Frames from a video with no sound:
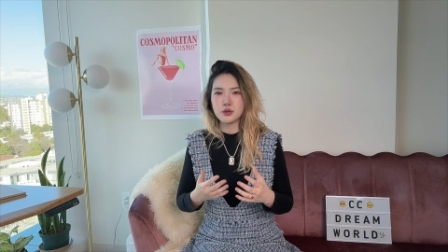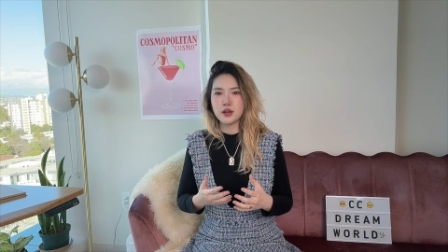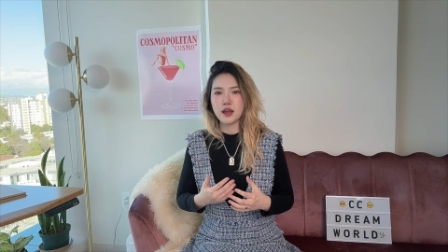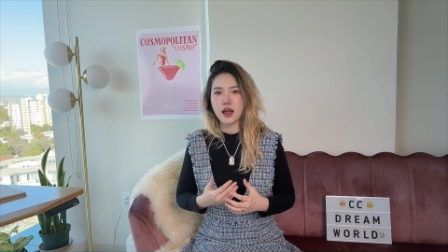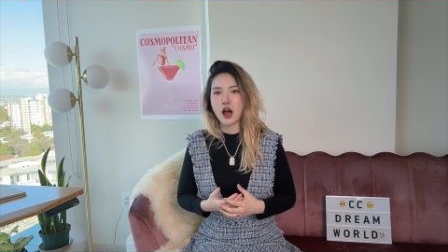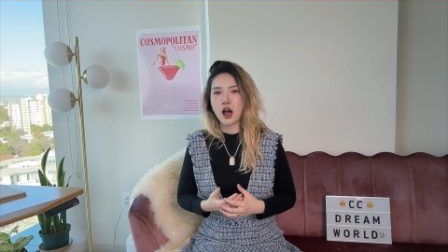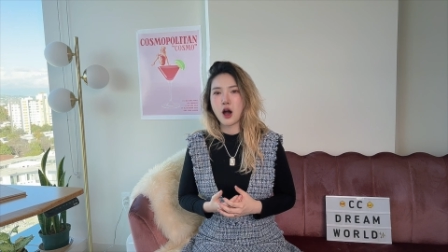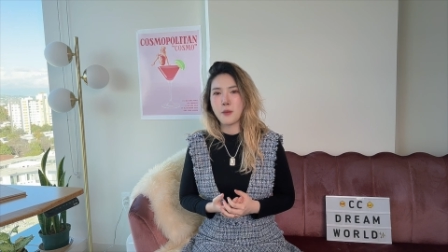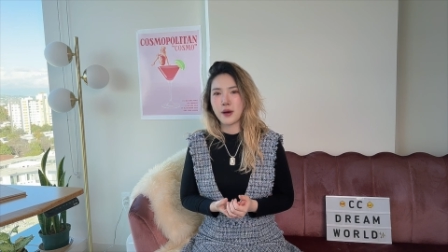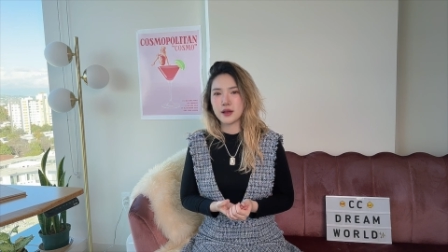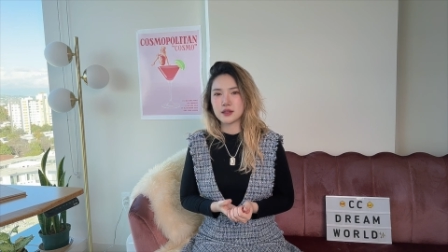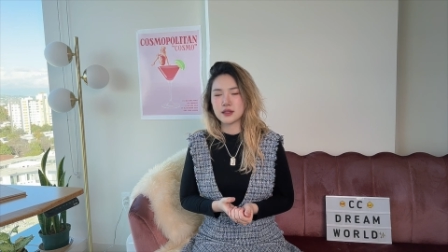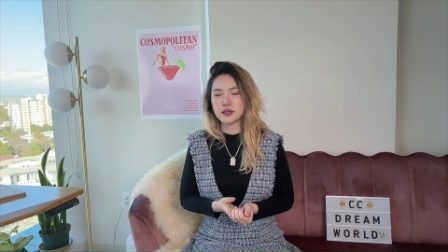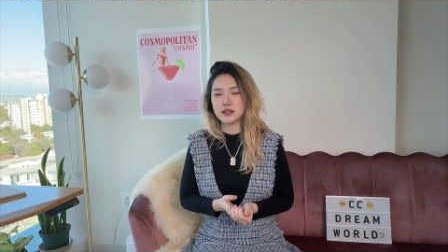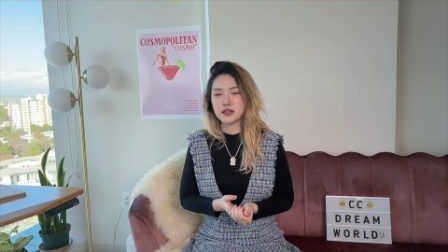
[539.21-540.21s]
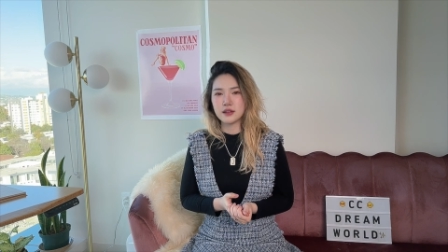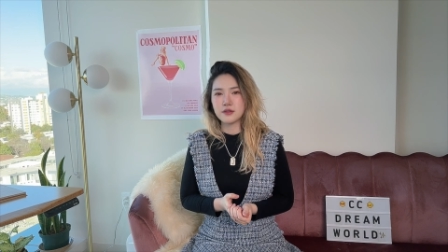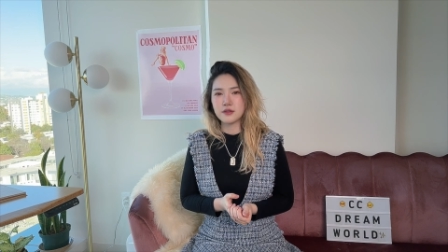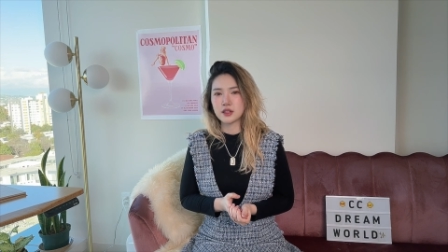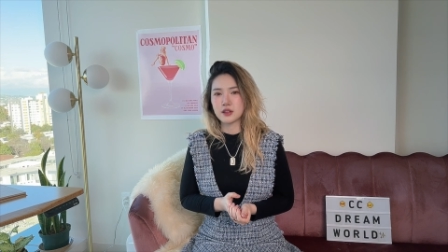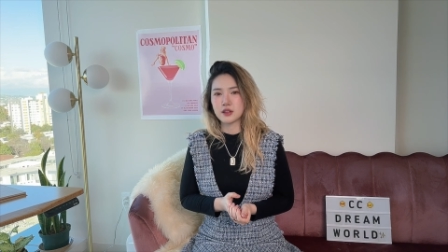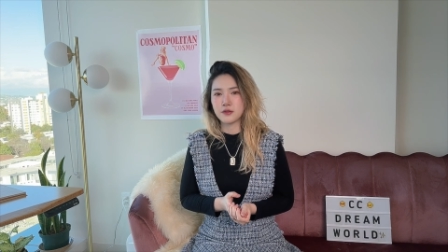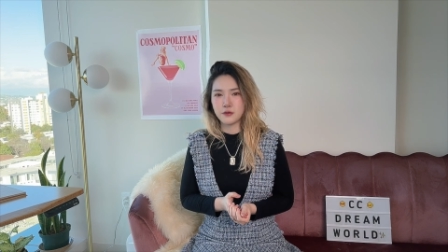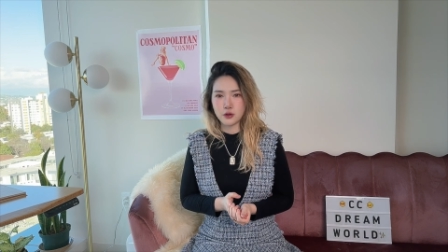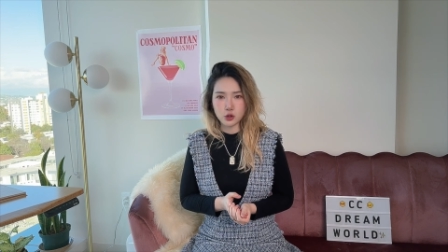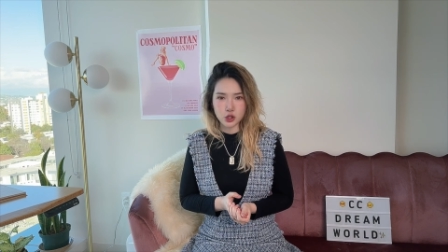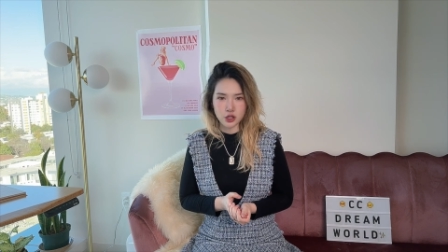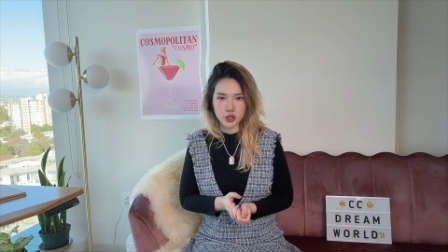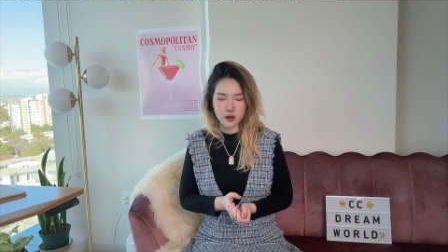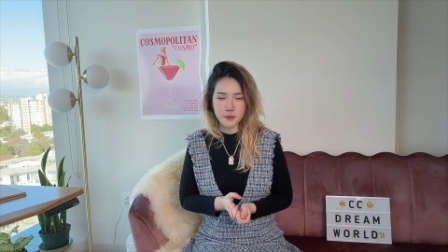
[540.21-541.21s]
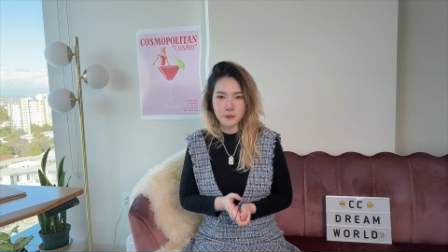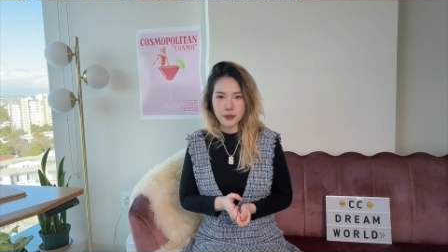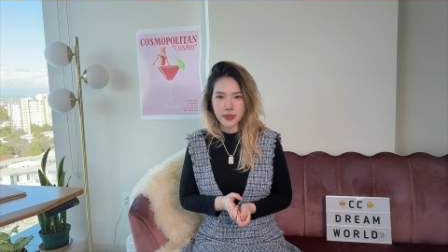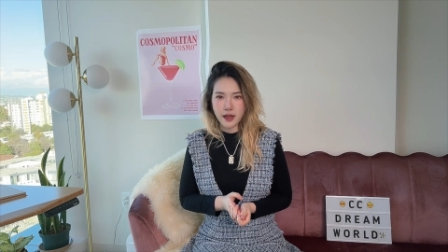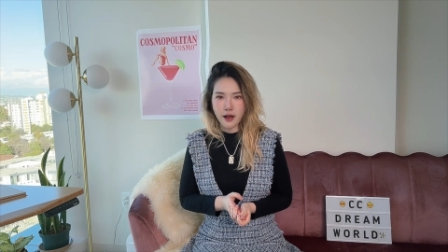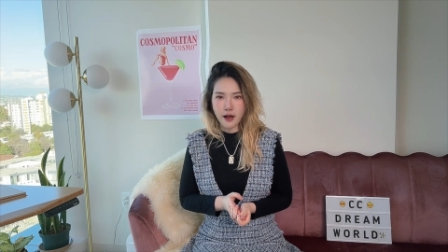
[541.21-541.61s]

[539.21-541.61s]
really help us deliver the future